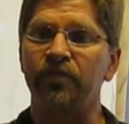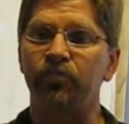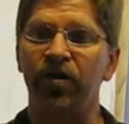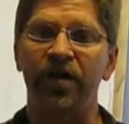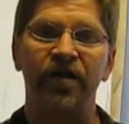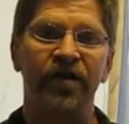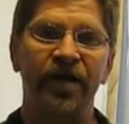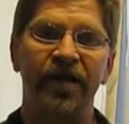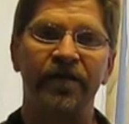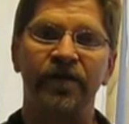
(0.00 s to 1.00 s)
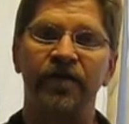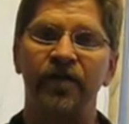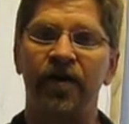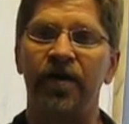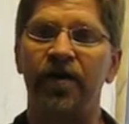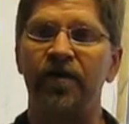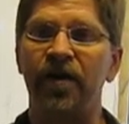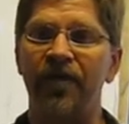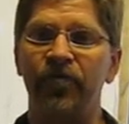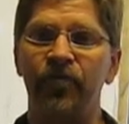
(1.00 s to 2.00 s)
Bring it, collect it,
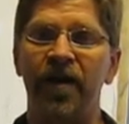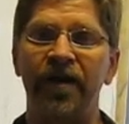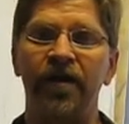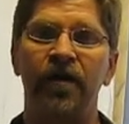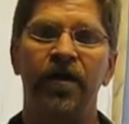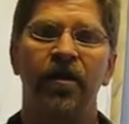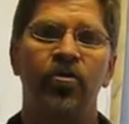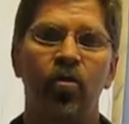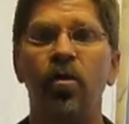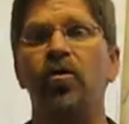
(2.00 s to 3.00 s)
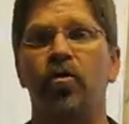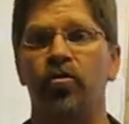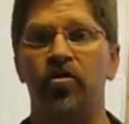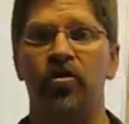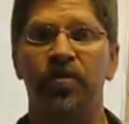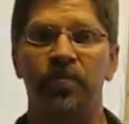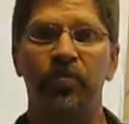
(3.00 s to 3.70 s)
have it ready, know what order you're going to be